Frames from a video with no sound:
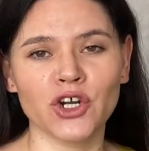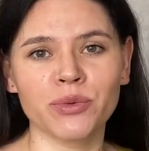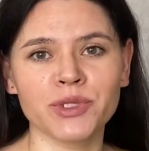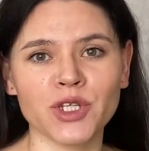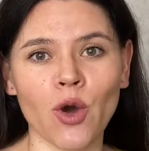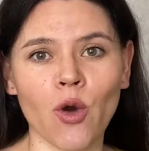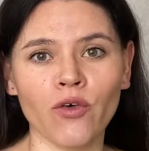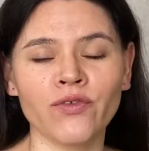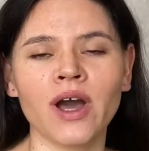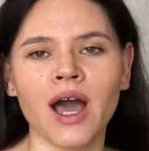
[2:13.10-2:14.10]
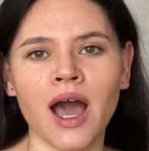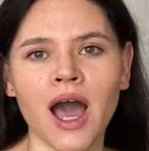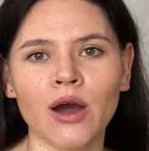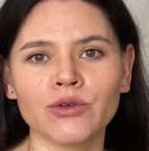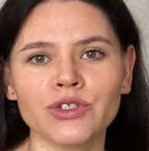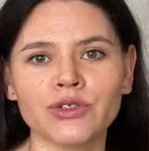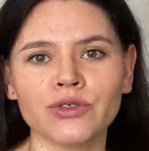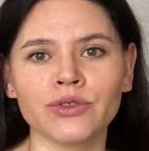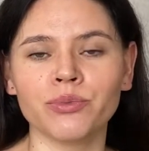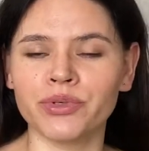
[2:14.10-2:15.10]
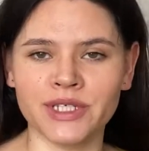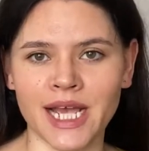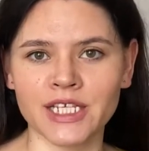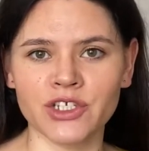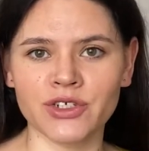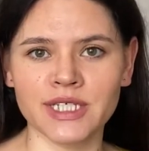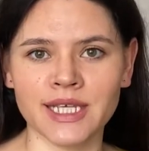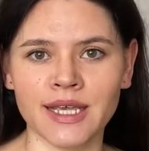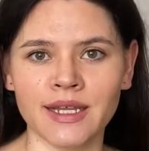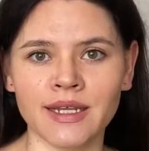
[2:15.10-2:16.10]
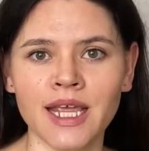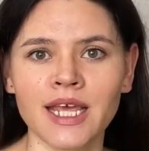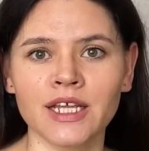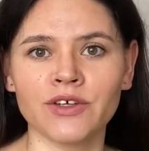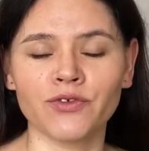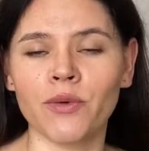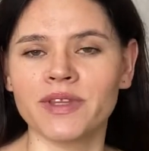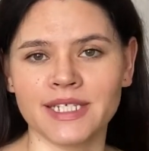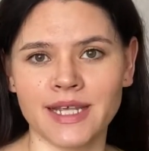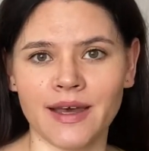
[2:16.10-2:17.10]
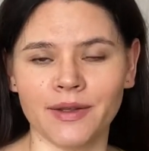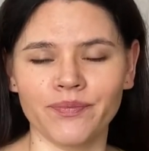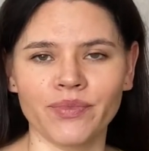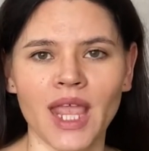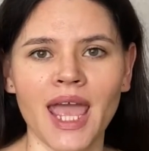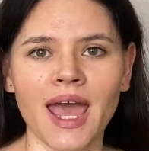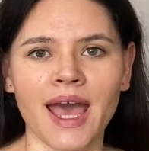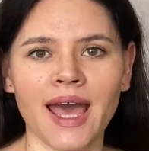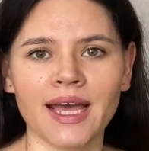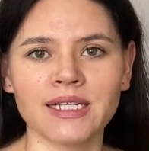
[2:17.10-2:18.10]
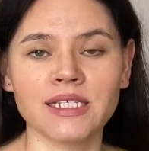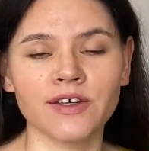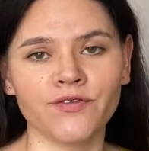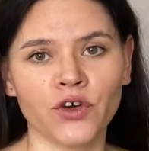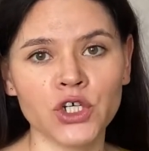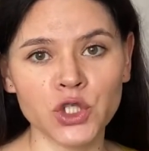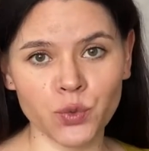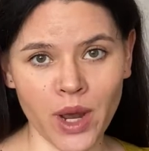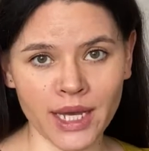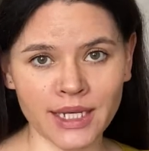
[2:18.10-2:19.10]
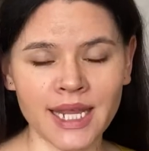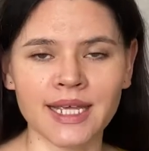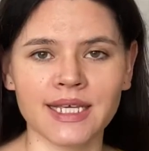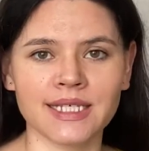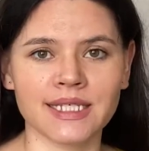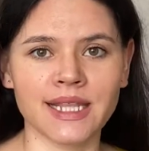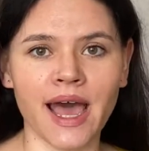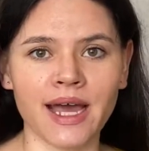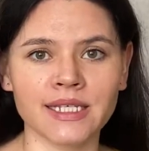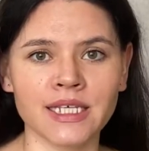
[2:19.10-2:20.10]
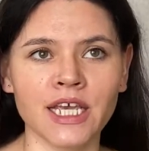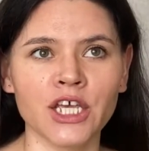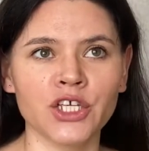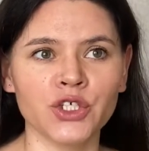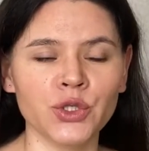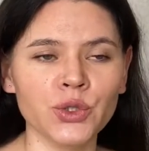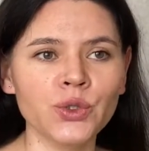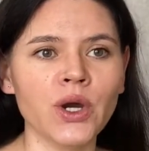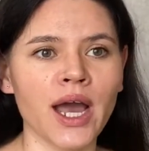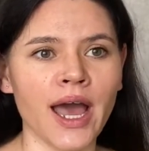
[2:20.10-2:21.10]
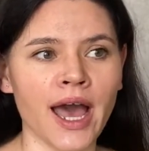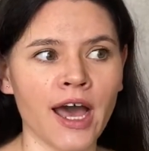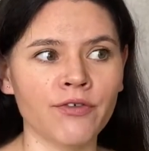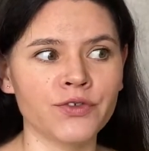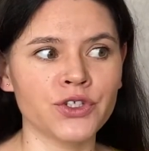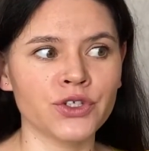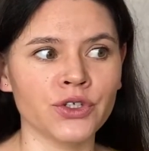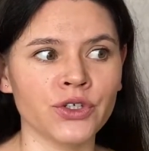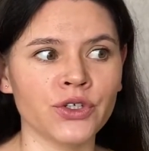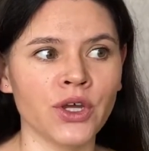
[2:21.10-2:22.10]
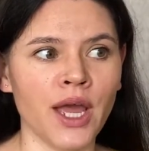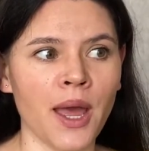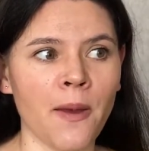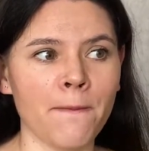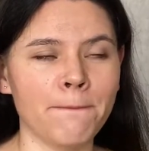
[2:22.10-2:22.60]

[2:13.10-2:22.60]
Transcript: in terms of how to protect your skin from the sun. And first one is that you have to